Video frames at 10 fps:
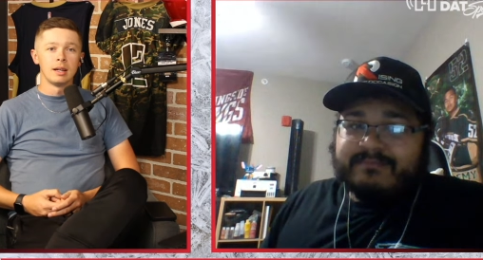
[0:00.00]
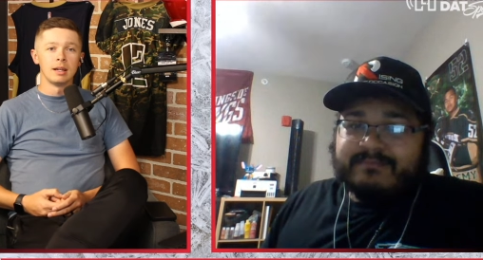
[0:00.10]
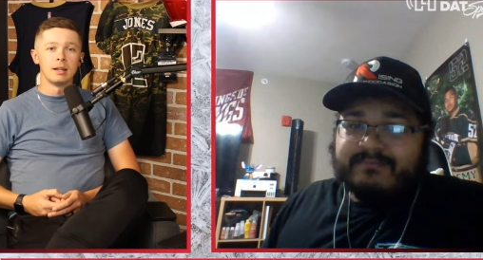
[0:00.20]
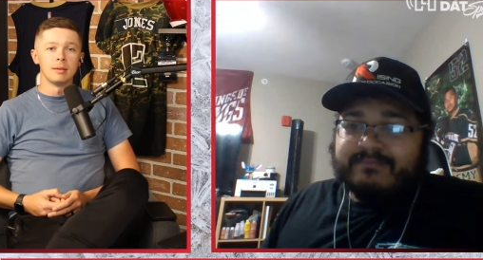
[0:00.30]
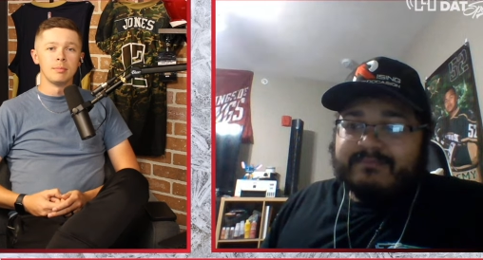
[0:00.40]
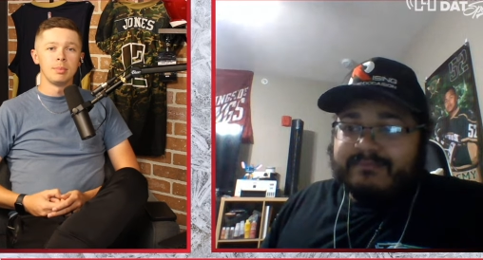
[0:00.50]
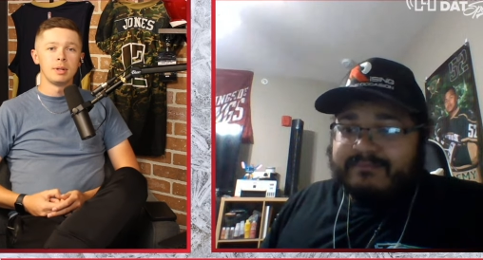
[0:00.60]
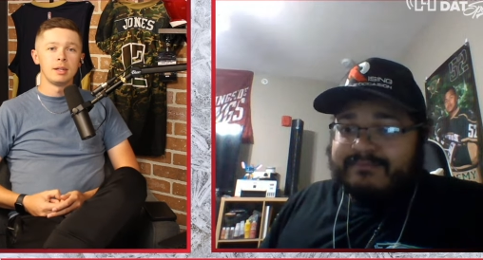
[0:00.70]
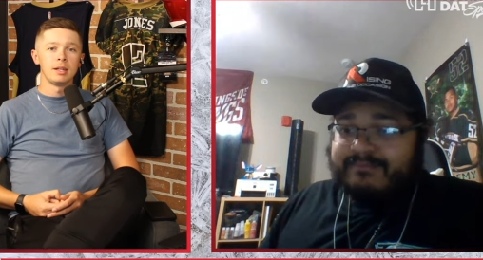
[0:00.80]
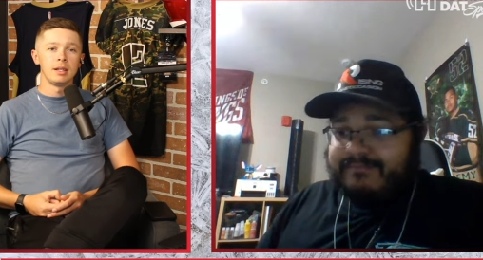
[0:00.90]
Speaker 1: Um,
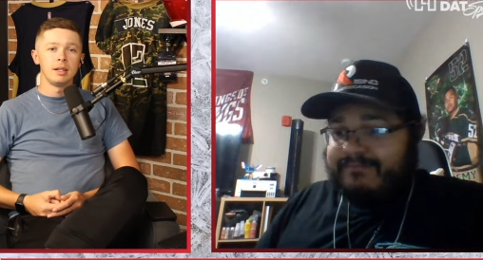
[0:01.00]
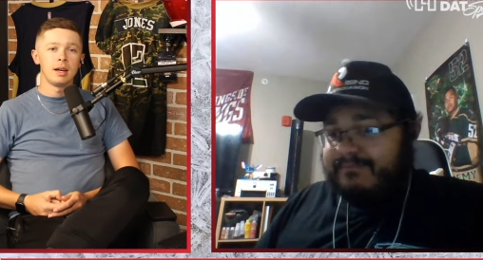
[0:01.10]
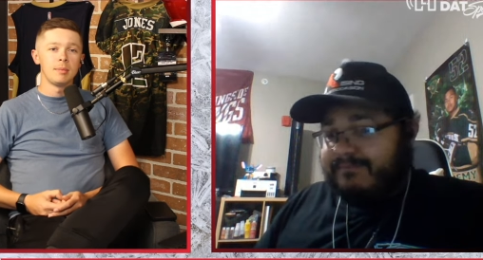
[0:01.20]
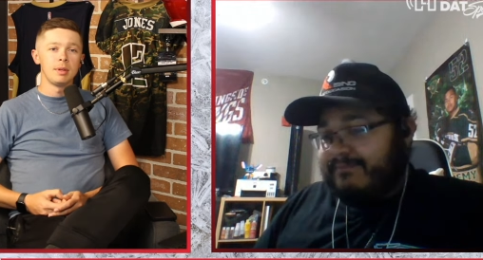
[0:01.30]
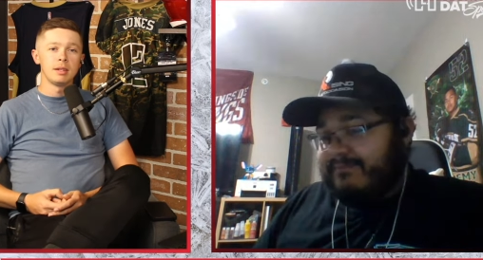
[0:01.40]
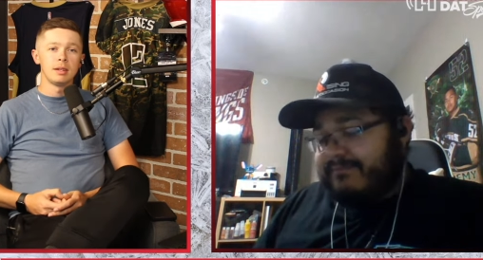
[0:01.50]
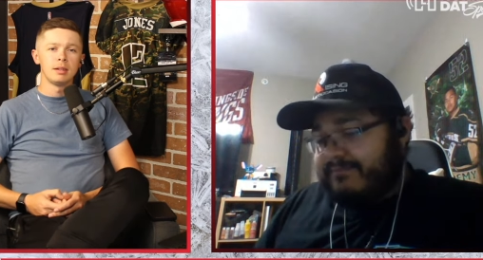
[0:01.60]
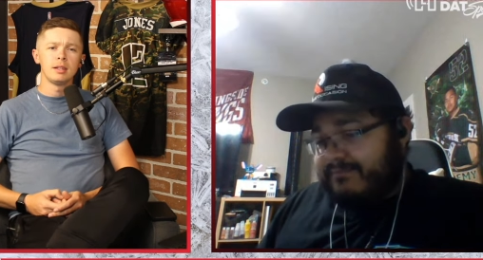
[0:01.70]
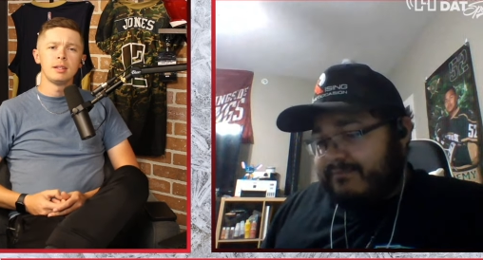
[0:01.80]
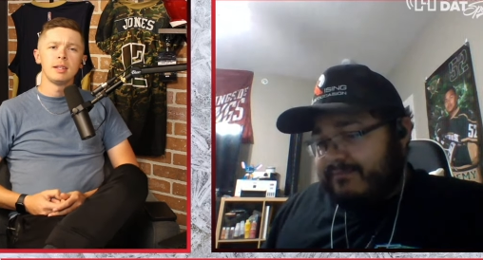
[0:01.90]
but yeah, I mean,
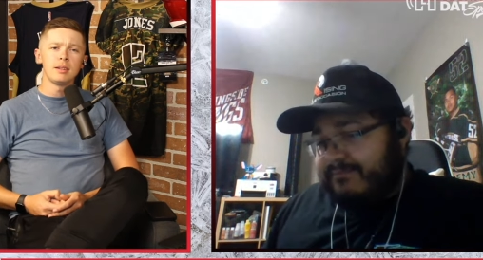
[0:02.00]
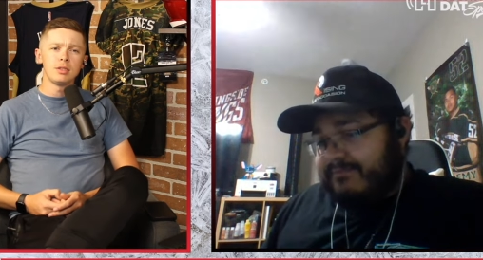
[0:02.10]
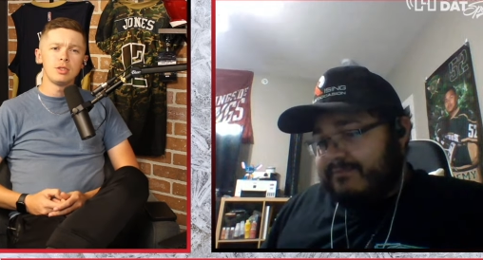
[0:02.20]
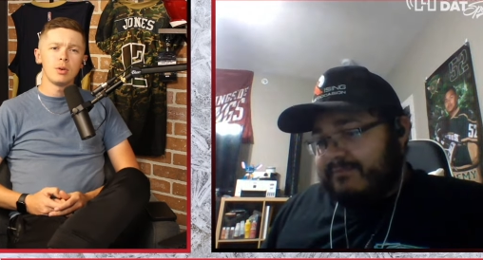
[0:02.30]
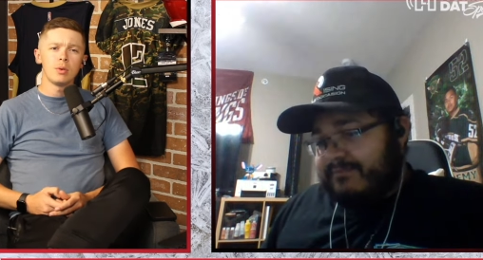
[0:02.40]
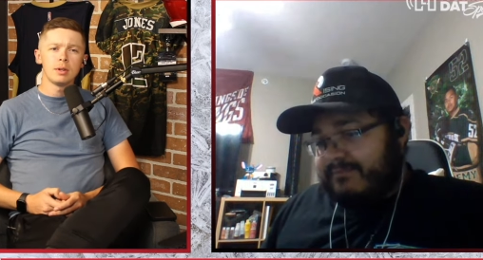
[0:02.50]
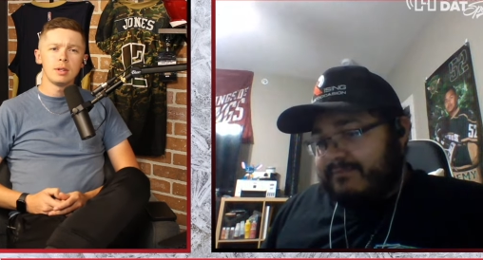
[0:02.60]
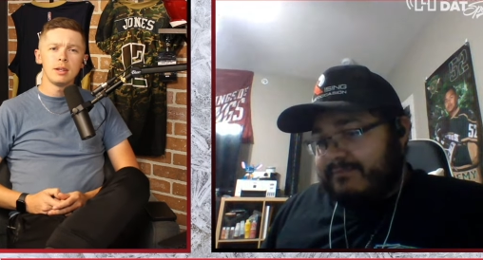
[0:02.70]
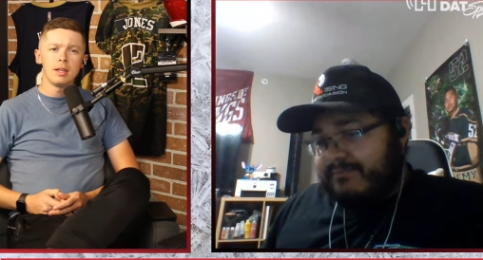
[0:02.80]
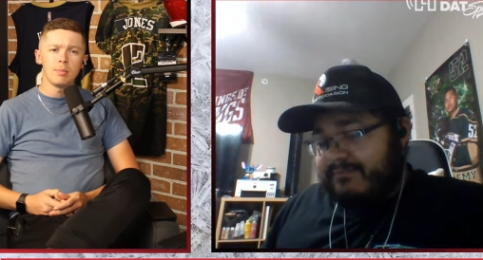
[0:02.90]
it didn't Joe
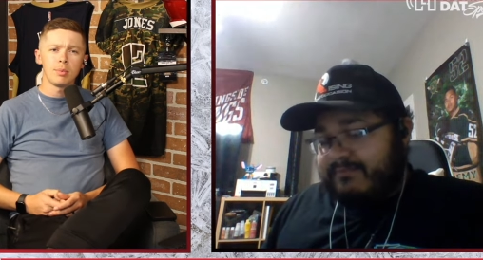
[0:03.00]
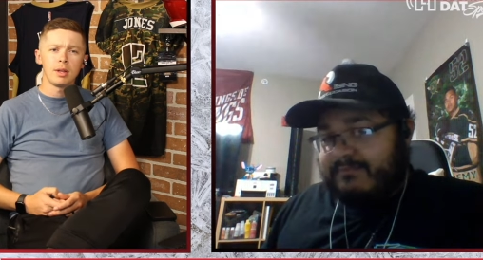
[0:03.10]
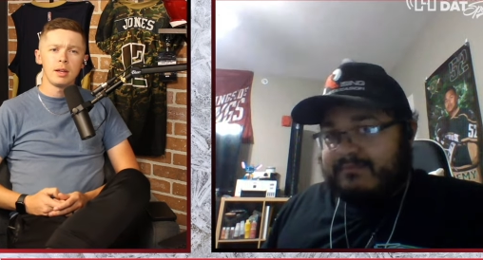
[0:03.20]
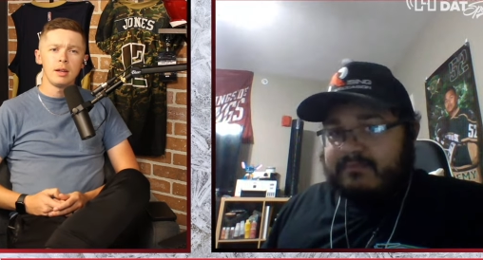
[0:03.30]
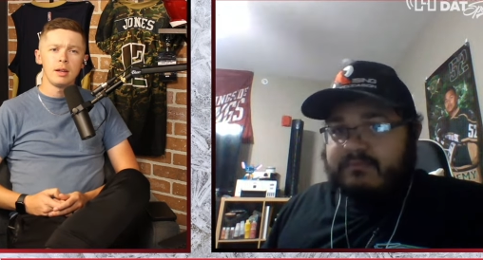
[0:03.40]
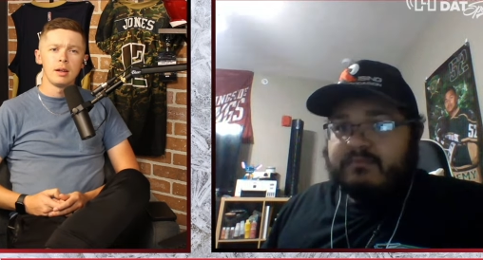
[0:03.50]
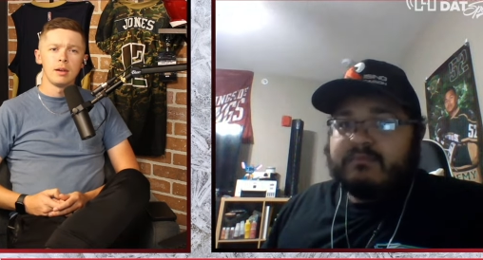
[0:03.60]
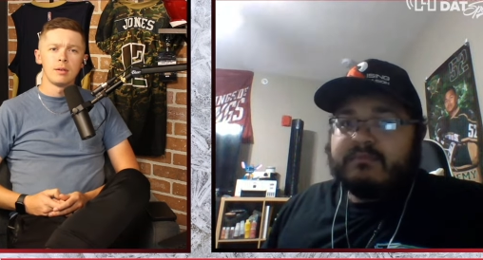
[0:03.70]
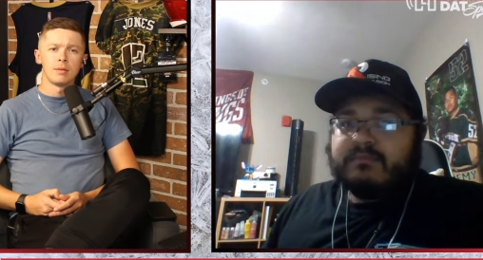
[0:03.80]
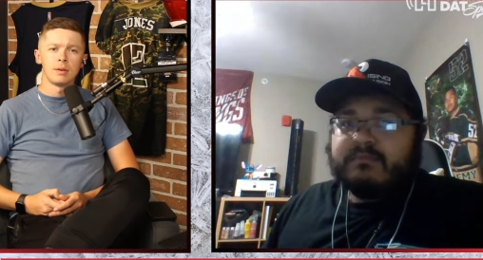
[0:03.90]
didn't he play
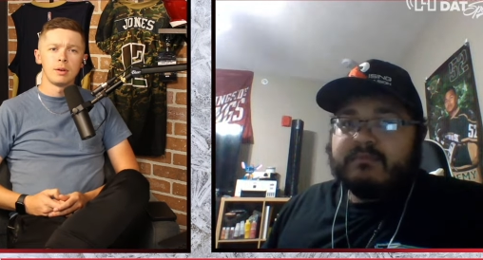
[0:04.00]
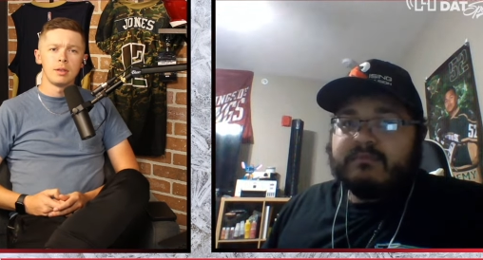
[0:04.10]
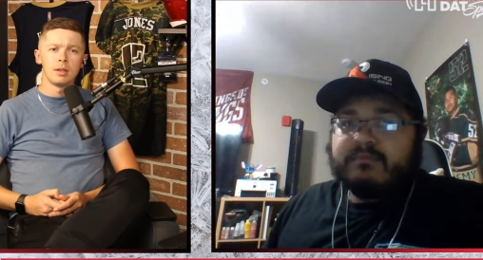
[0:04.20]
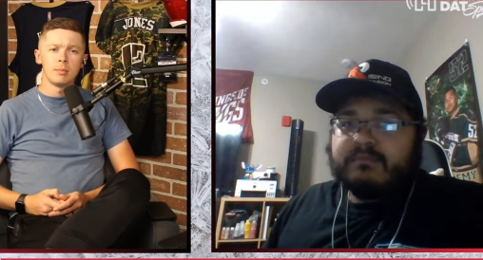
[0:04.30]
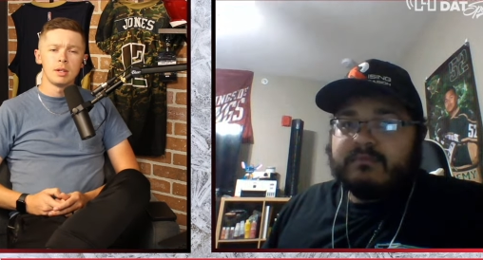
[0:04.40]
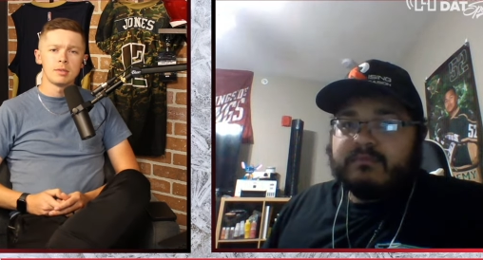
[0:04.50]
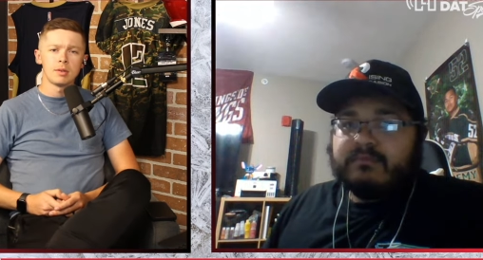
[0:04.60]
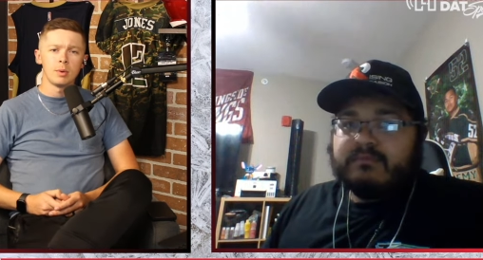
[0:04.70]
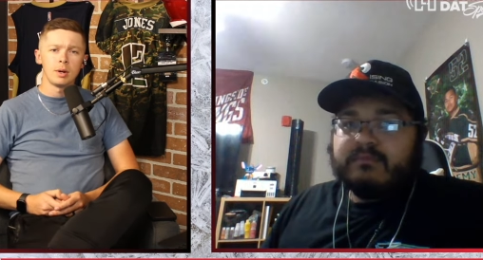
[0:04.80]
for the Minnesota